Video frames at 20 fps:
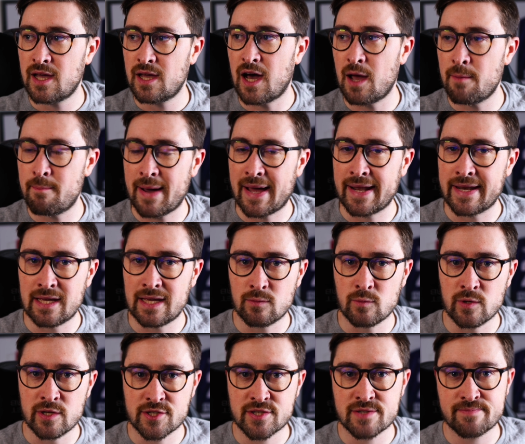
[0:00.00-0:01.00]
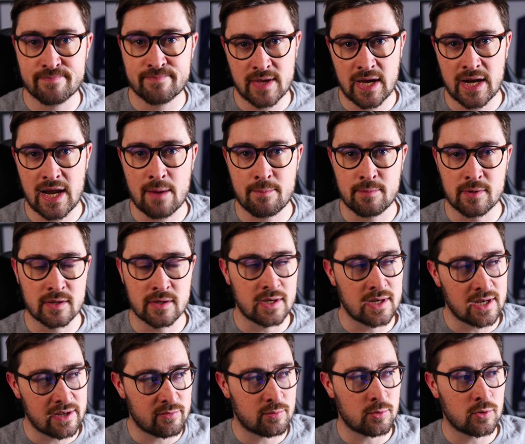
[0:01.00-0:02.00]
I ban it, which can happen, and
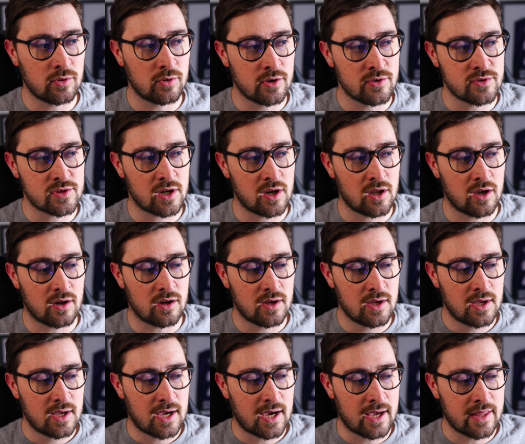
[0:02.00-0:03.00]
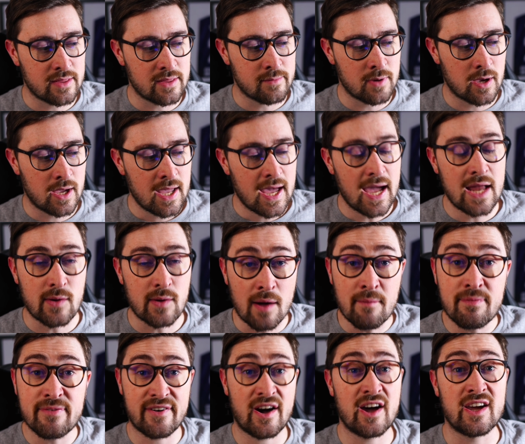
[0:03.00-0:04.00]
Liverpool lose a lot at the moment. Anyway, I'm
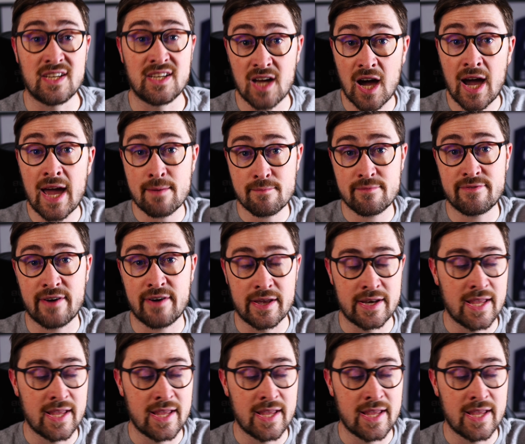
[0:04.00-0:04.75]
fine. I am fine.